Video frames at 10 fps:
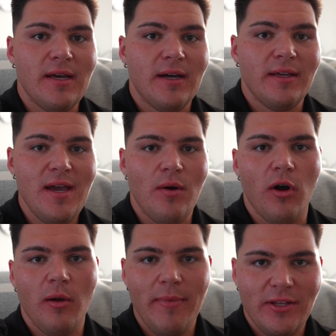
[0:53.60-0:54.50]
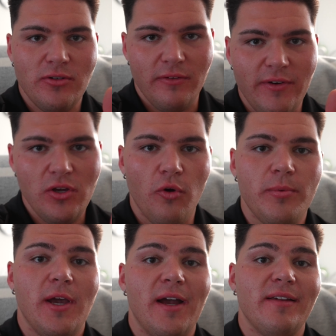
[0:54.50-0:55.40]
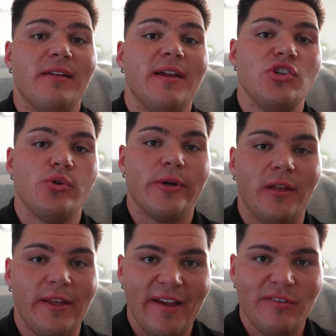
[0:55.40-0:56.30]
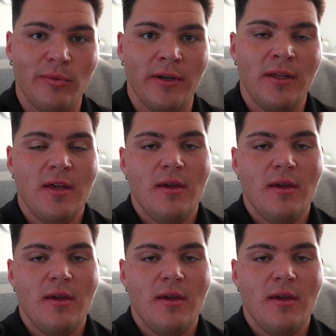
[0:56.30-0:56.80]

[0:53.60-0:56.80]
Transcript: yeah, welcome back to another video. Hope you guys enjoyed the last one.